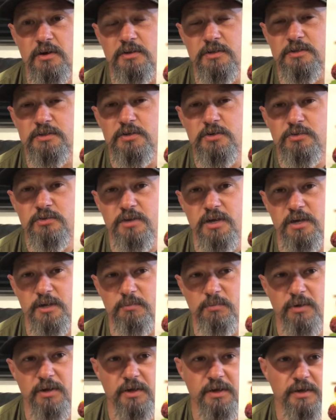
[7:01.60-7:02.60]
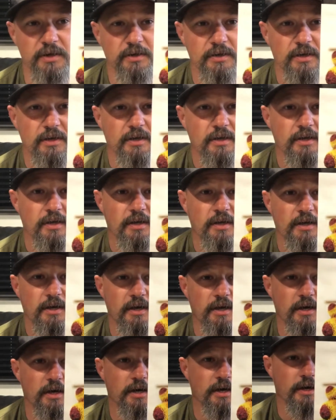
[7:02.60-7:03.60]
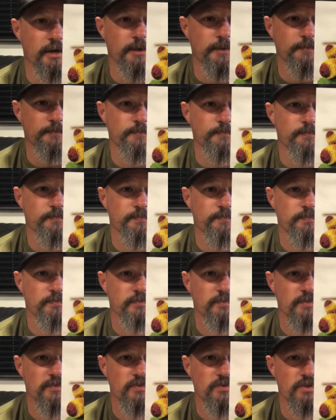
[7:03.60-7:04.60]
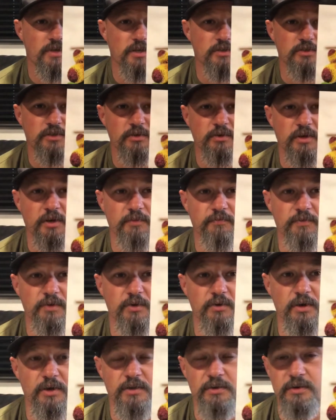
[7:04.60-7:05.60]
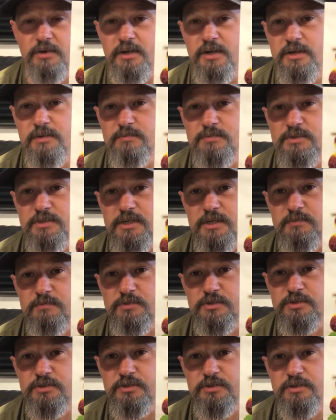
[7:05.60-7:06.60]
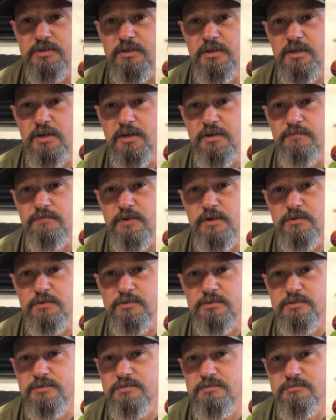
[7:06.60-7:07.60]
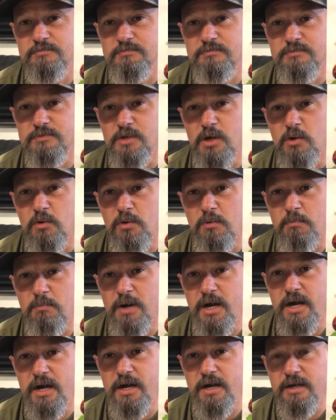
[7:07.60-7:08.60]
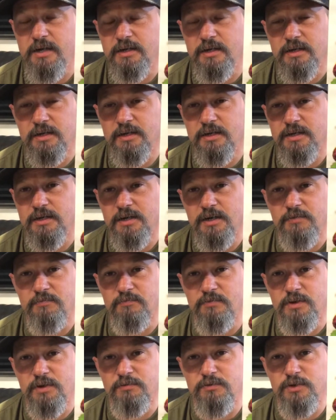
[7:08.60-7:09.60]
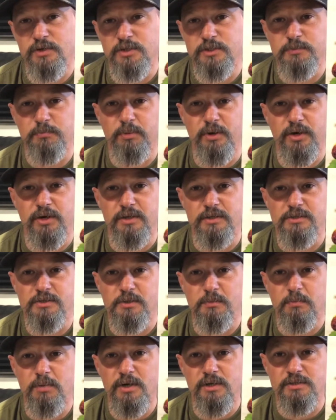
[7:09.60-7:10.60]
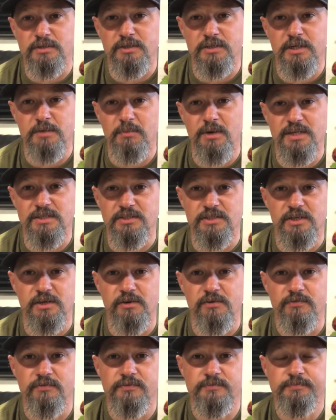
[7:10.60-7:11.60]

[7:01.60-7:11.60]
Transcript: a toothache plant. It's also got a few other names that I'm sure a lot of folks know them by. I've never experienced them personally myself.